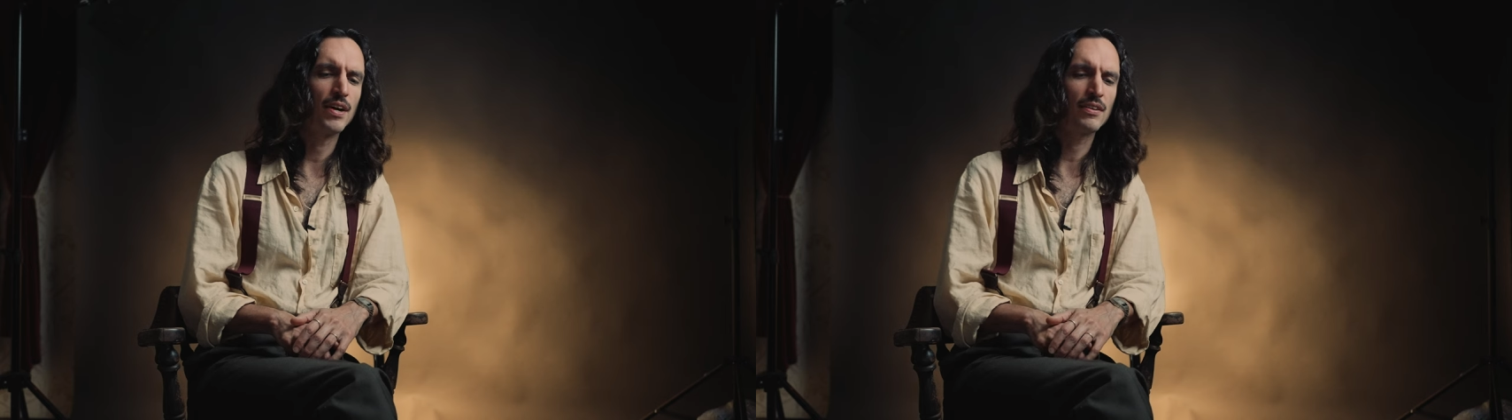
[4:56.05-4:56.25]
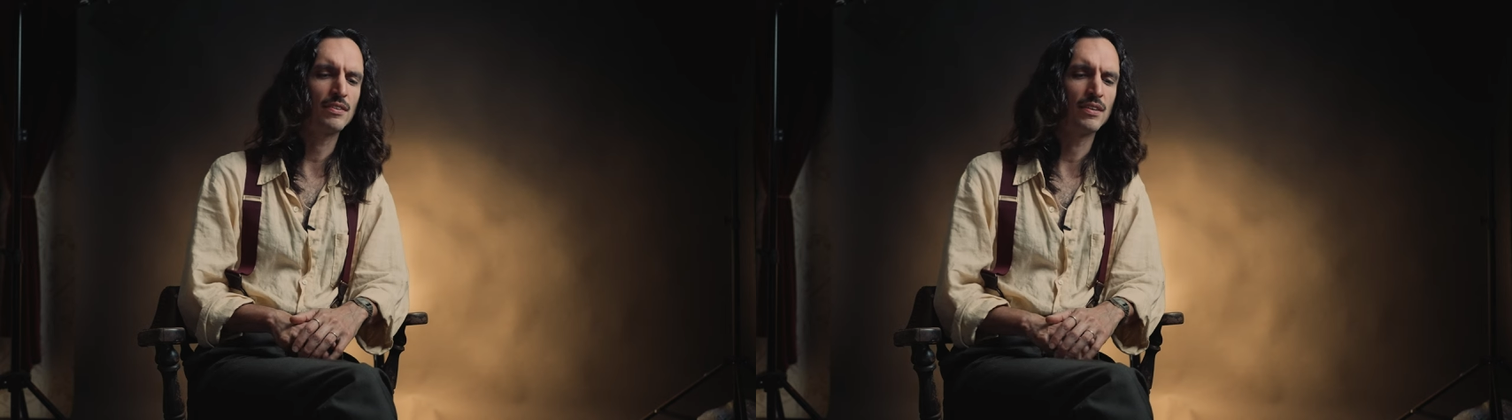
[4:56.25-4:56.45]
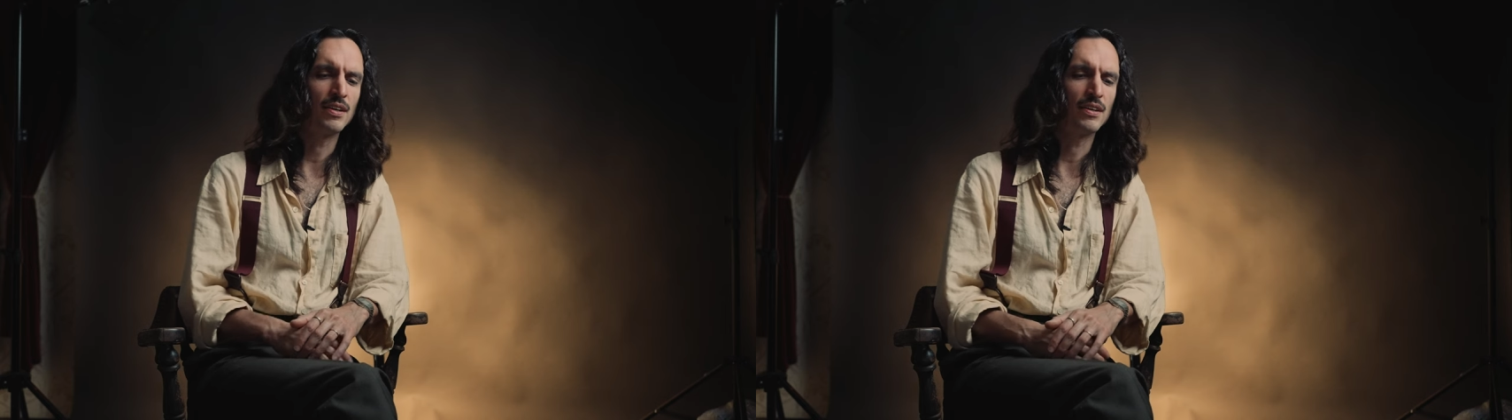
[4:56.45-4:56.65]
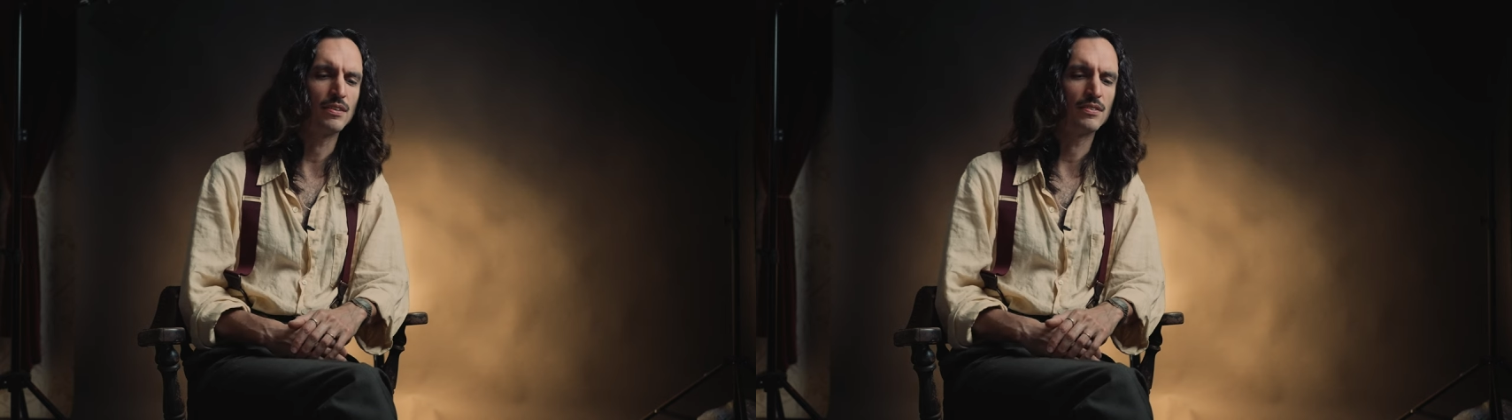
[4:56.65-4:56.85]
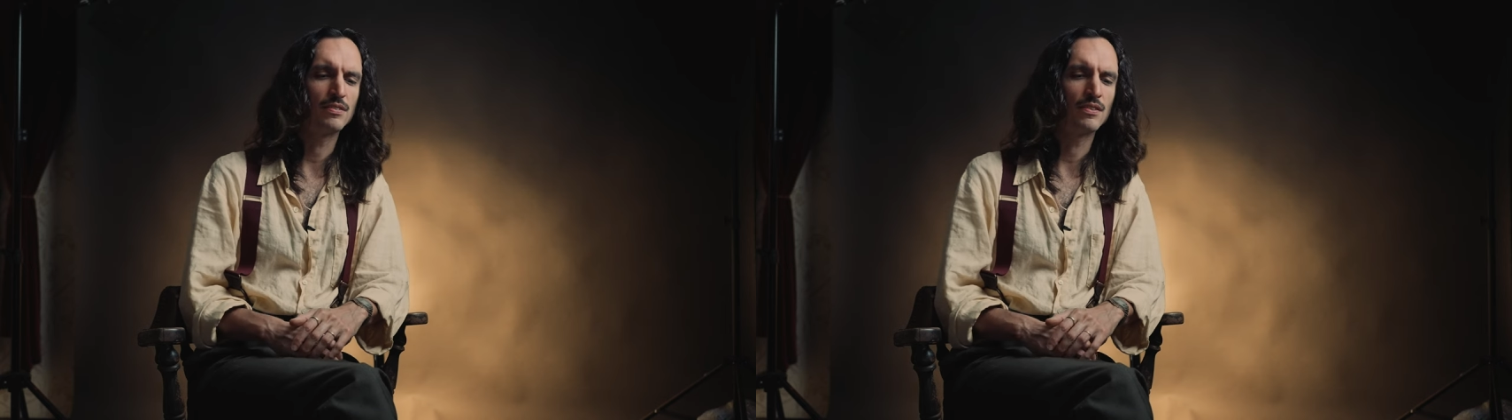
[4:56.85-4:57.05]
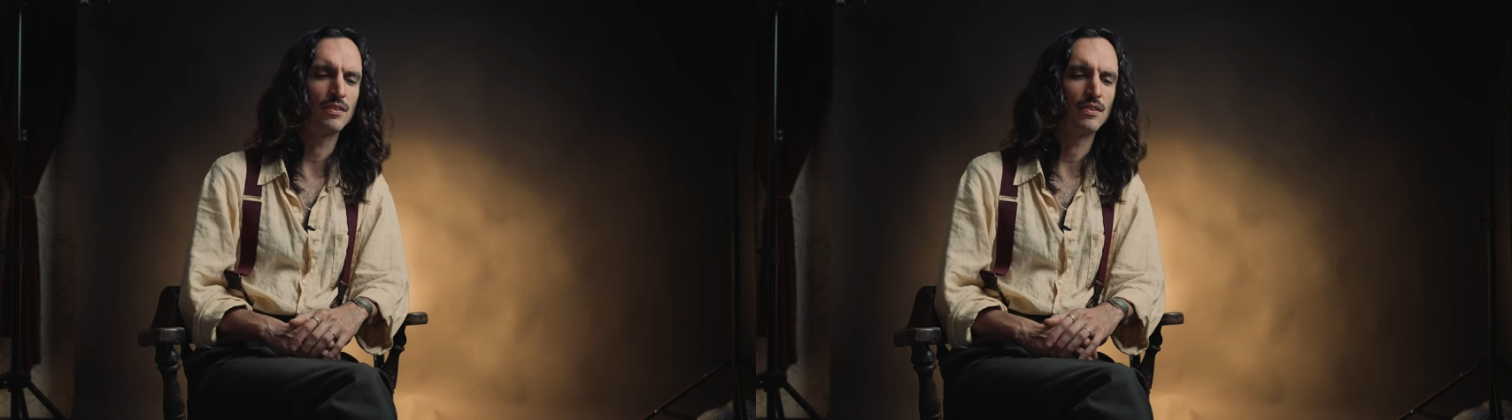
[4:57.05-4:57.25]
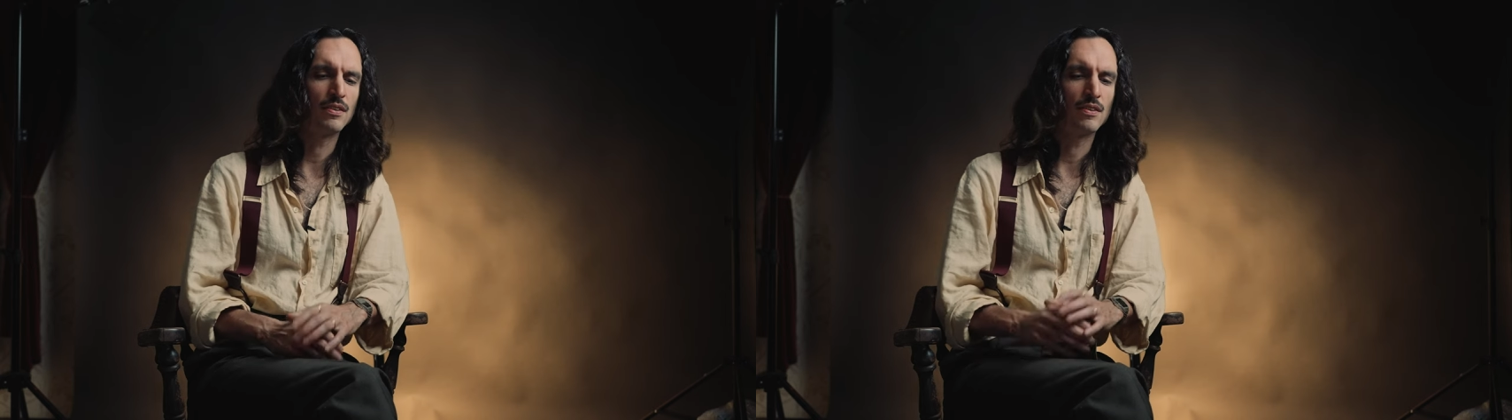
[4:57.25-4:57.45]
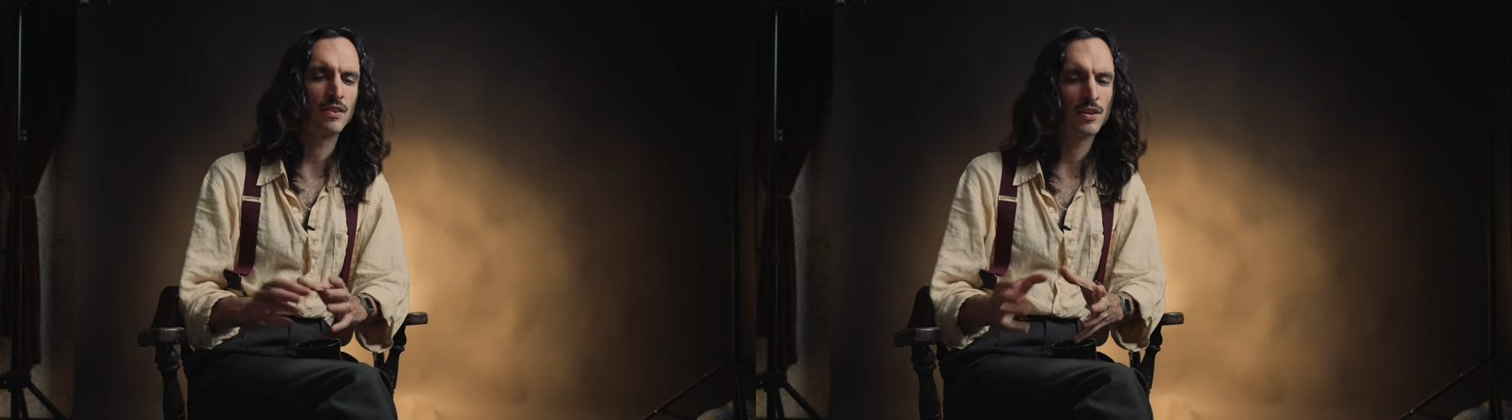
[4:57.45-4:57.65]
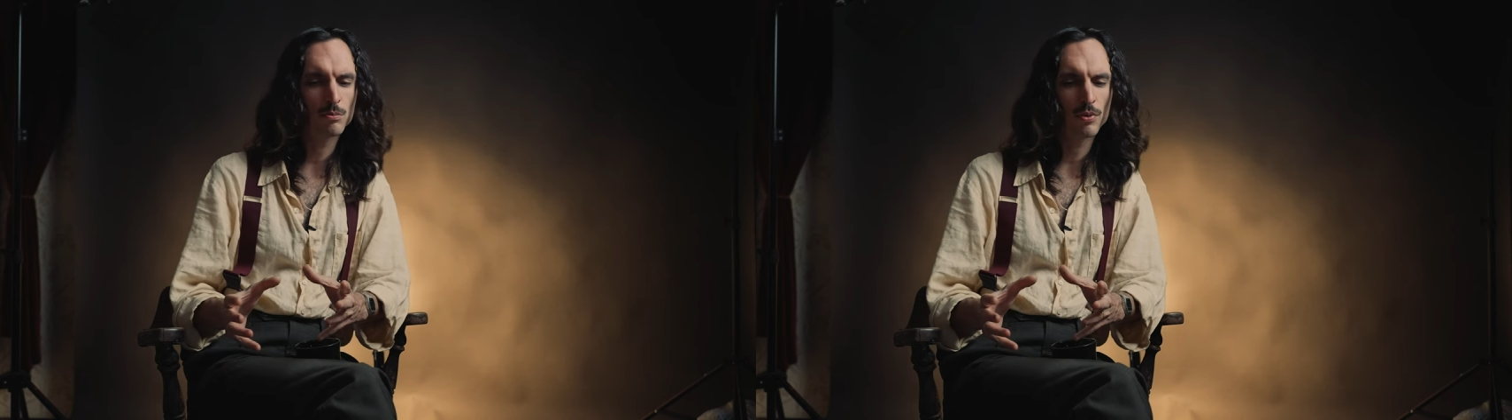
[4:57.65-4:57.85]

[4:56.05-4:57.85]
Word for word: fact that this